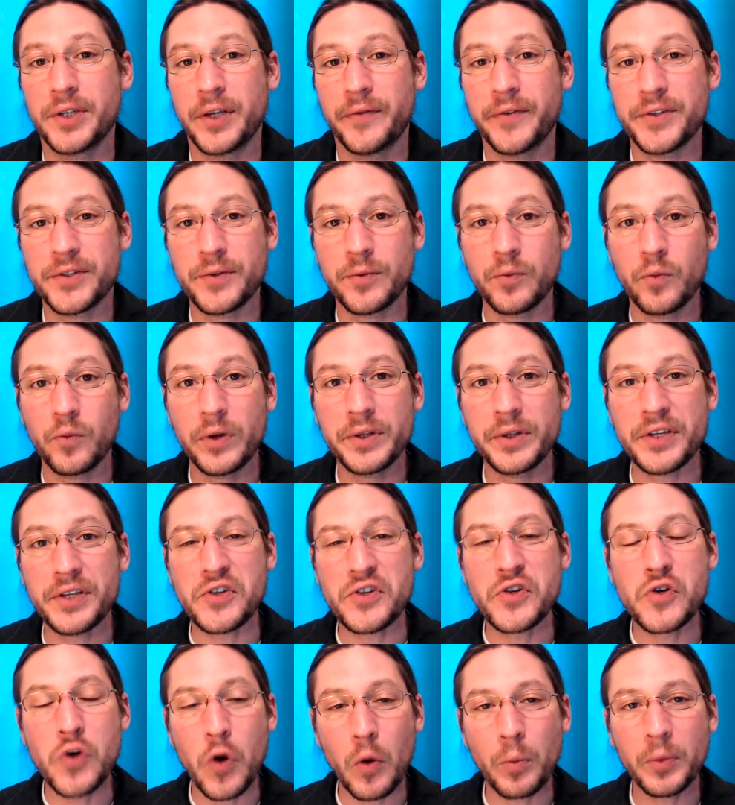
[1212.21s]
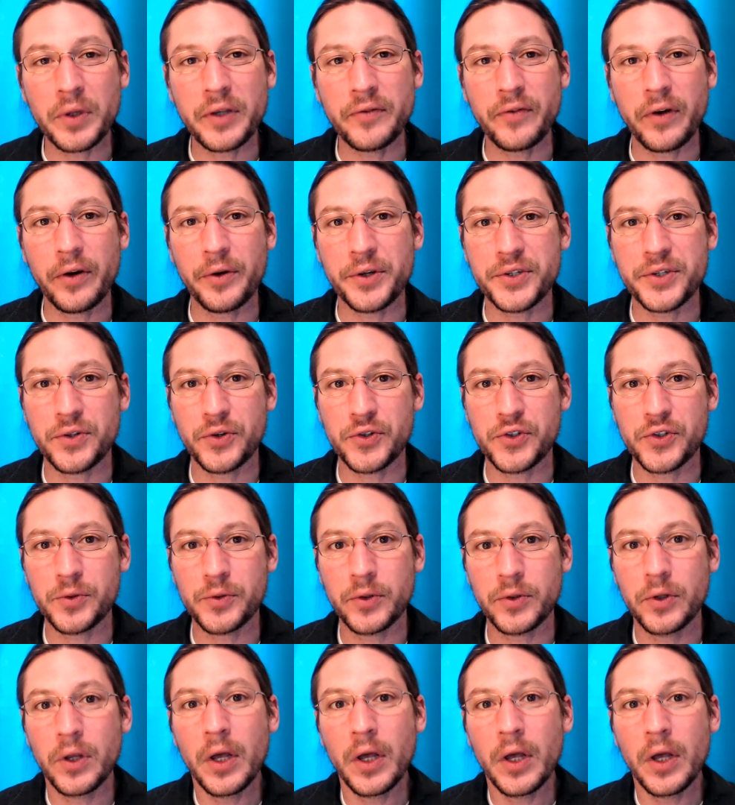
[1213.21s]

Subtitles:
If it's one that's normally very social,